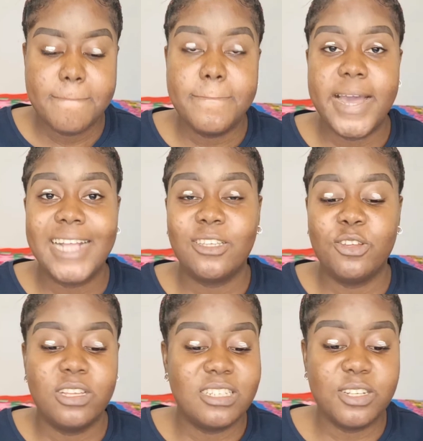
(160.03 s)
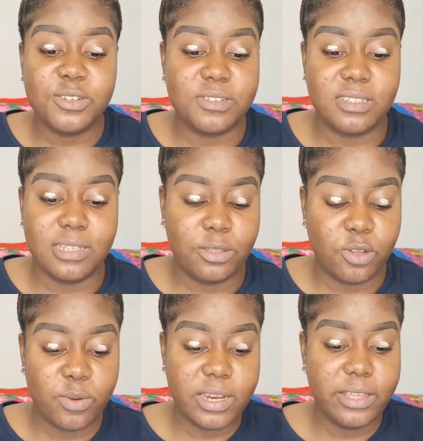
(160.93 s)
My eyeshadow doesn't crease at
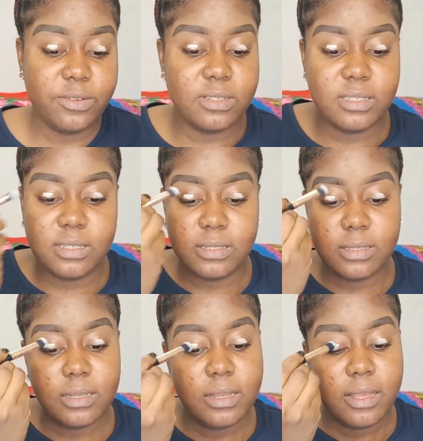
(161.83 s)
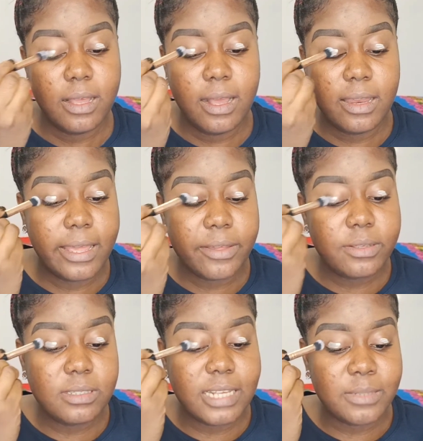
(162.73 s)
all when I use this, and I
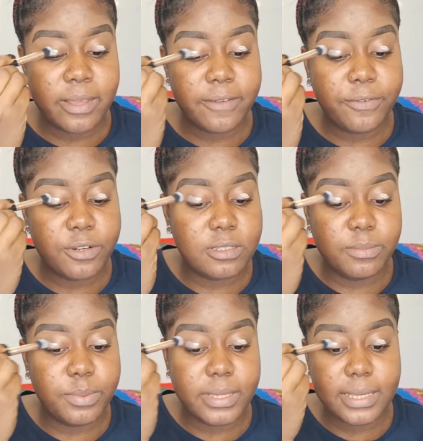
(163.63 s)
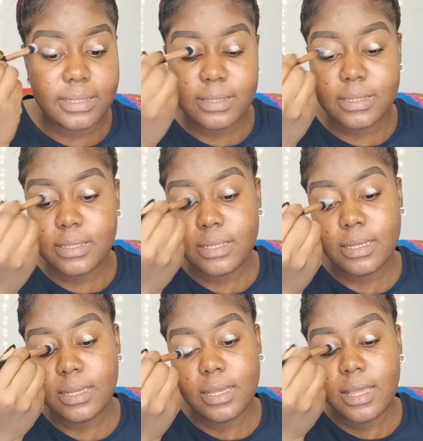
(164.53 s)
use it as my first base.
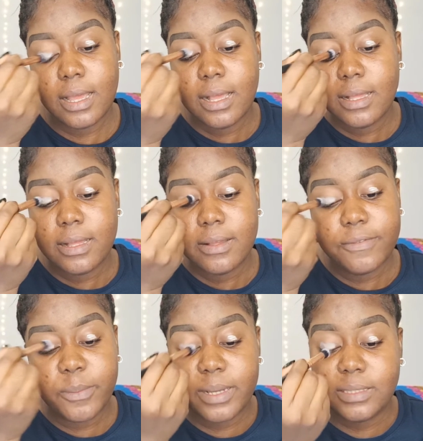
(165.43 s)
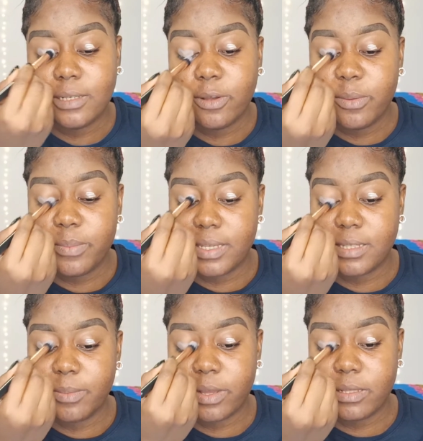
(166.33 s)
For my second base,
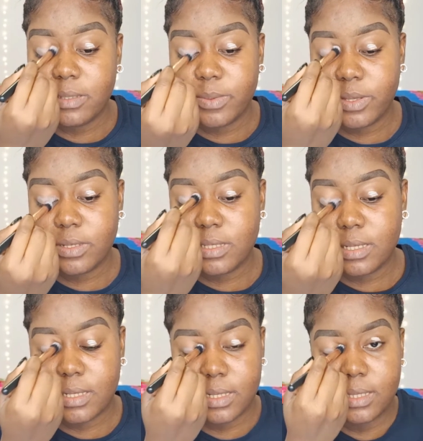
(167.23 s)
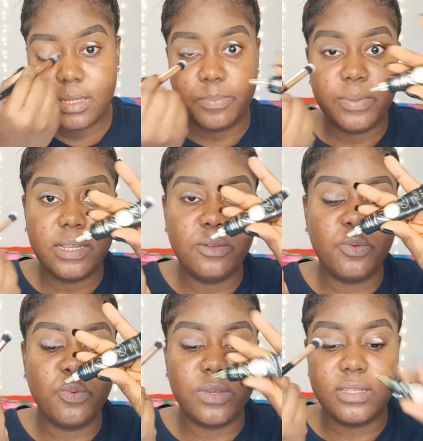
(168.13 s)
I'm going to be using the
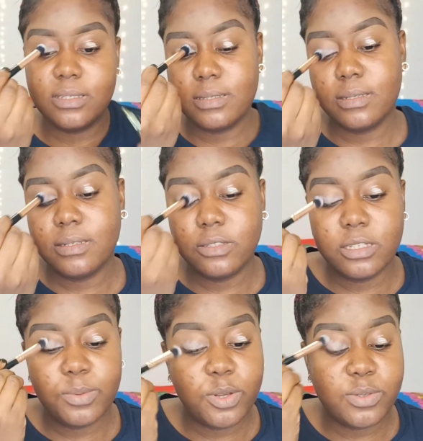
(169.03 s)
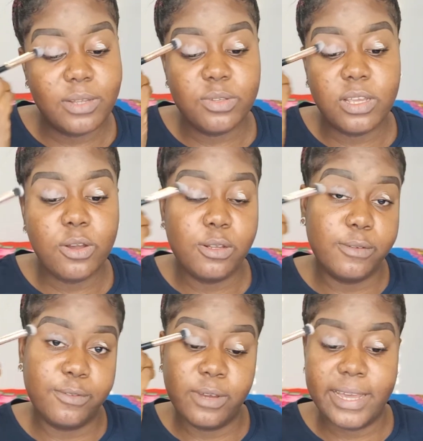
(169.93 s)
P.louise, just because we are doing colorful